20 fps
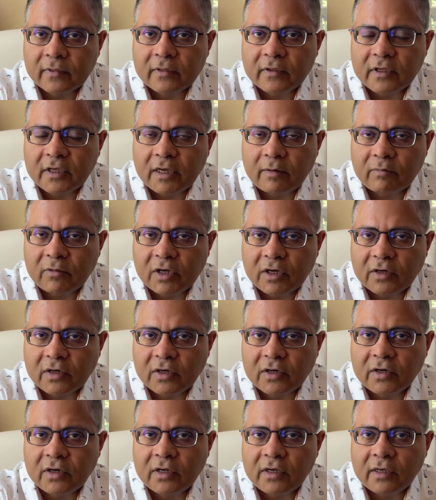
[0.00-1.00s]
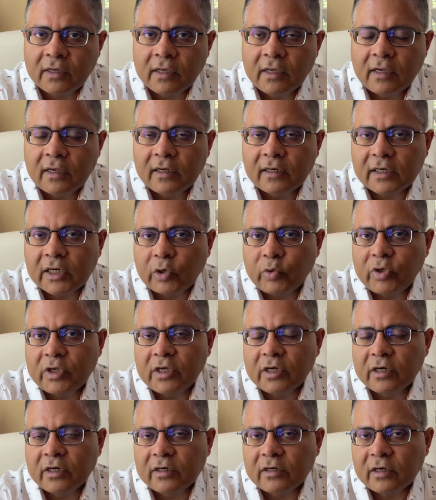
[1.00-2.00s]
the MTech degree? Now,
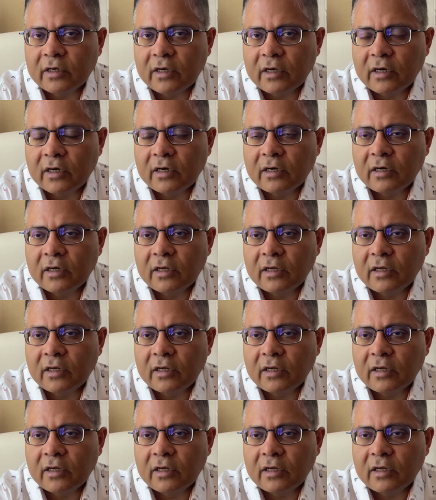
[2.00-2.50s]
here, an